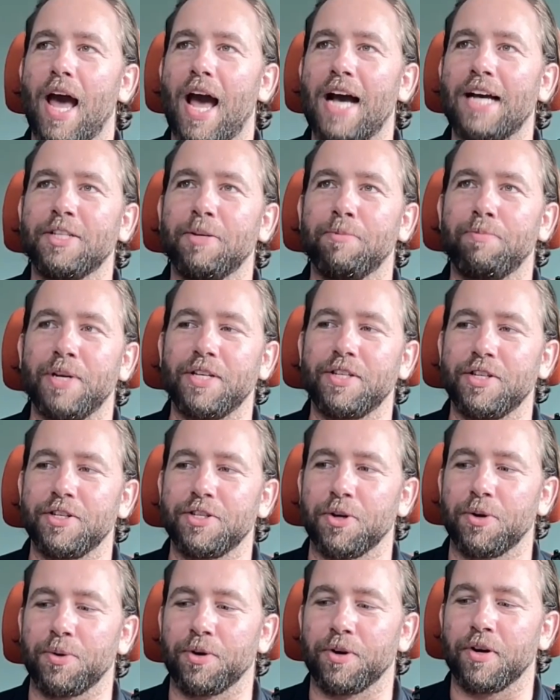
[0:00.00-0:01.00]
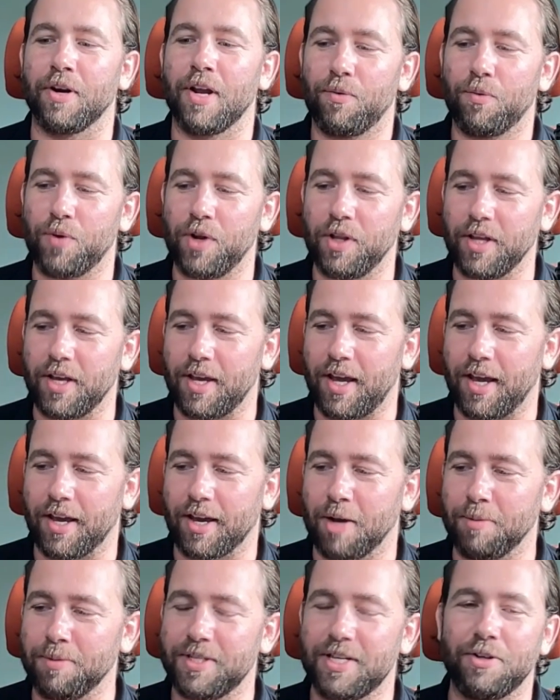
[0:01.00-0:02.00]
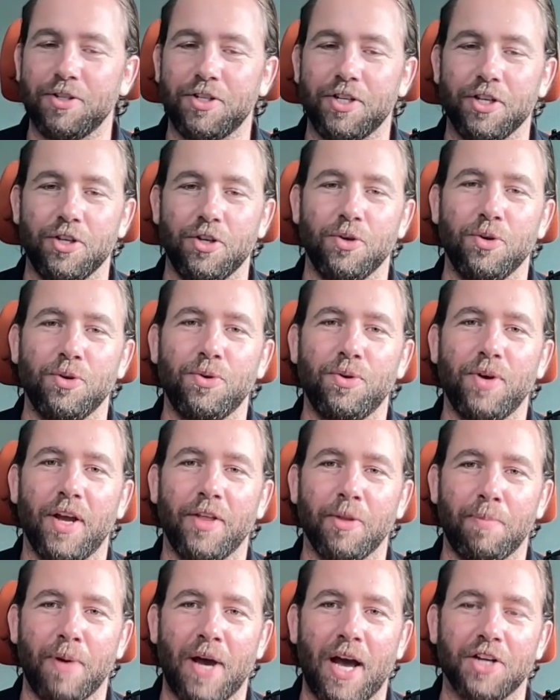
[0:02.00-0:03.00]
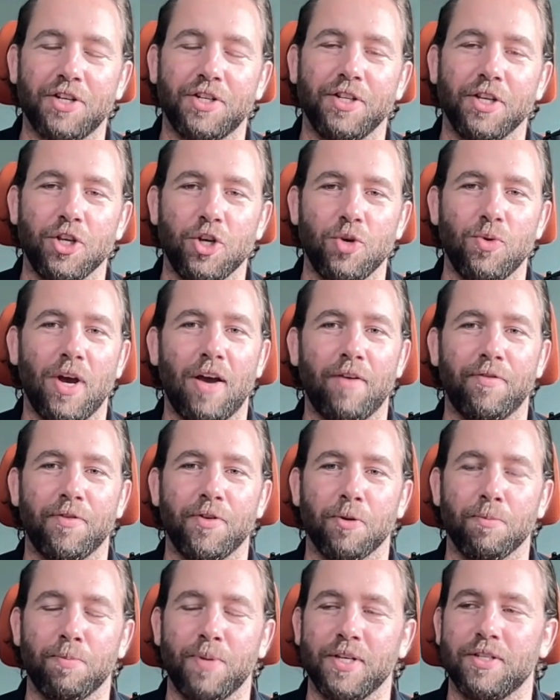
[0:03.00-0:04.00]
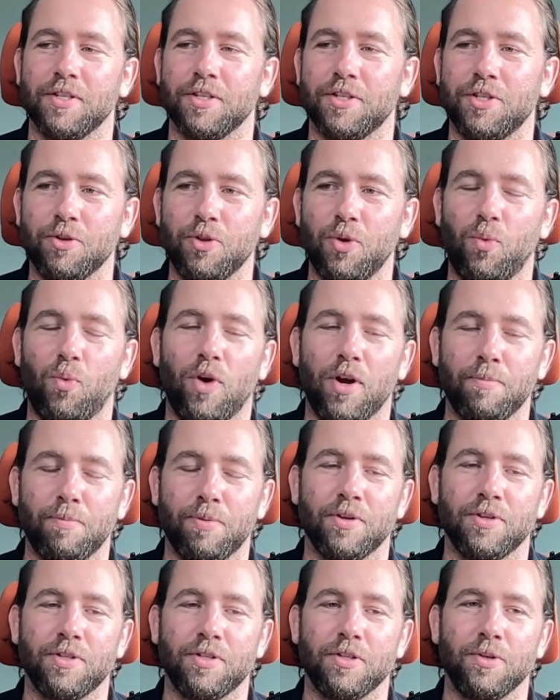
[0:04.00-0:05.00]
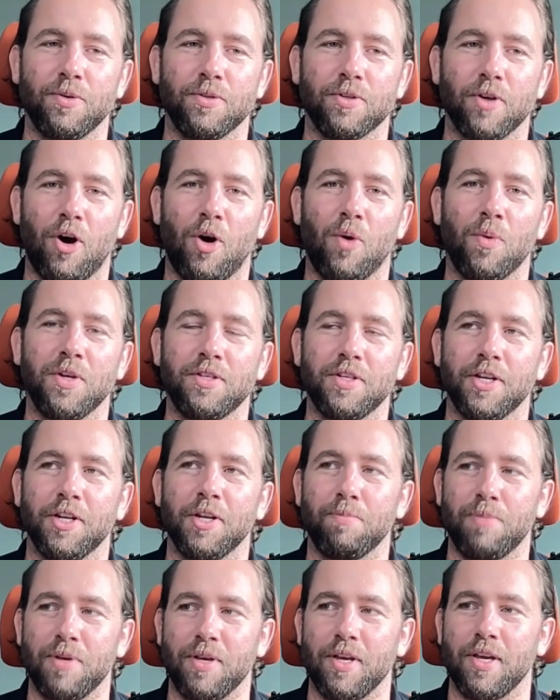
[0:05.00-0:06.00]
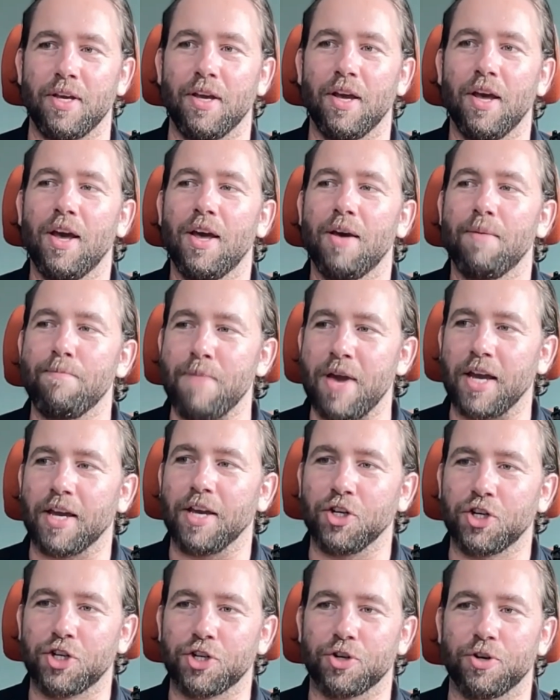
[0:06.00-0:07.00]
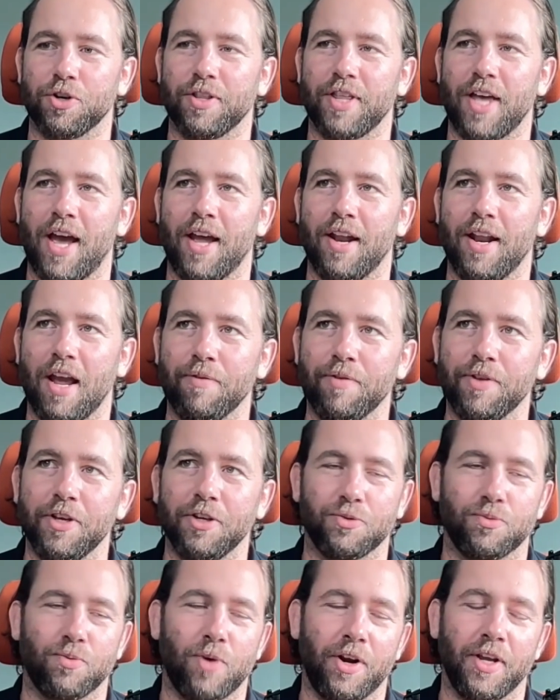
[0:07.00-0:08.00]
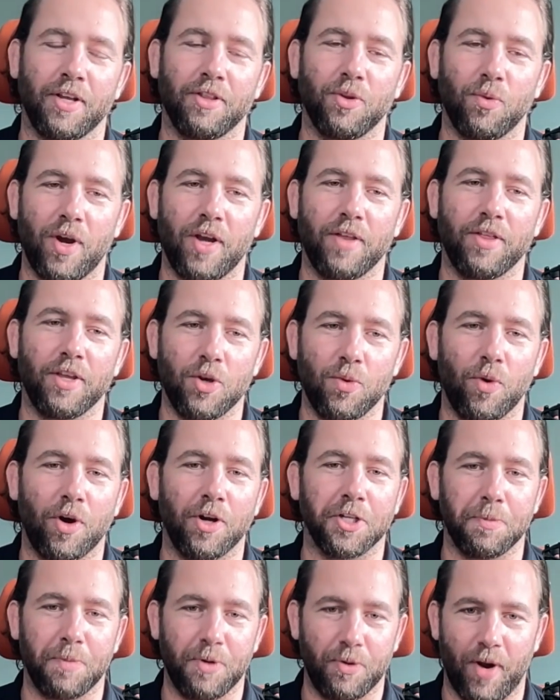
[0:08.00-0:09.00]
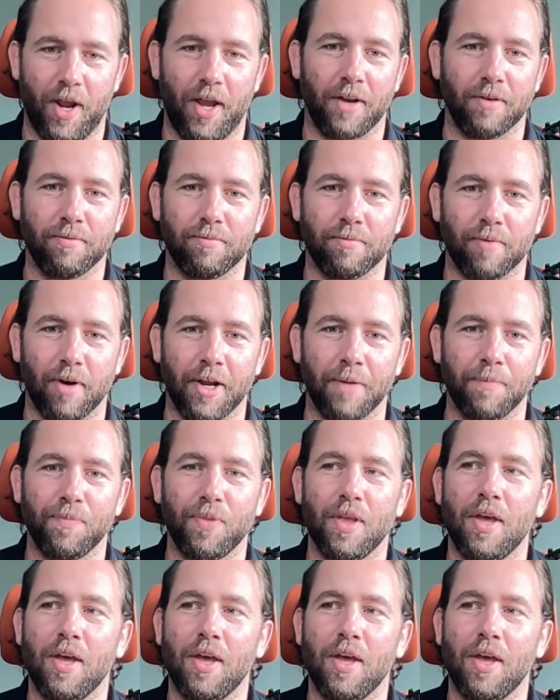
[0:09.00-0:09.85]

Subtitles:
As a business owner, really, it comes down to you and the passion that you have for your business. You're the one person who's always going to be making sure that everything's running the way that you want it to be ran, right?